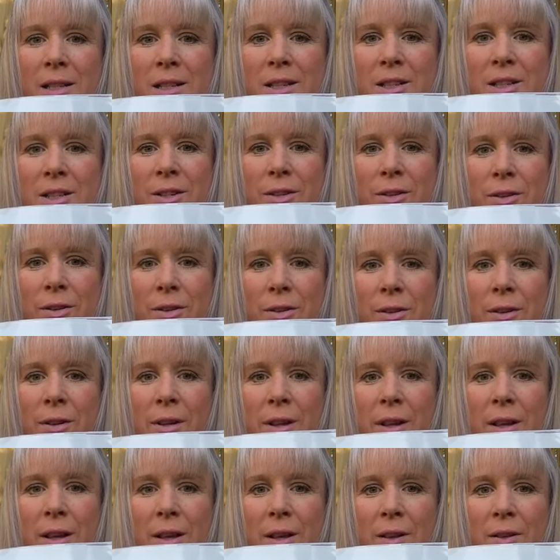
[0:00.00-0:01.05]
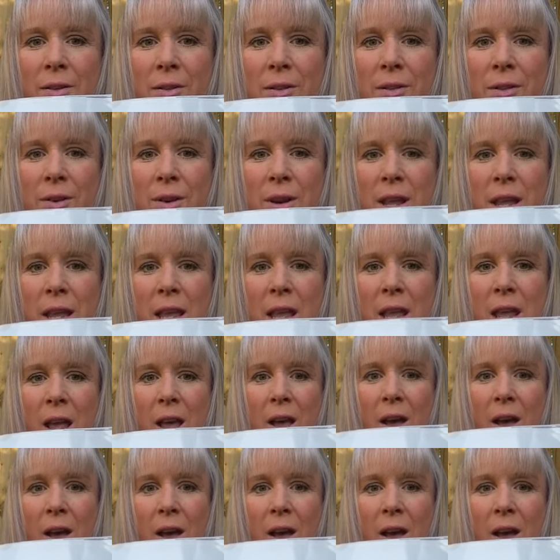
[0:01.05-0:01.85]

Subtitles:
two, three,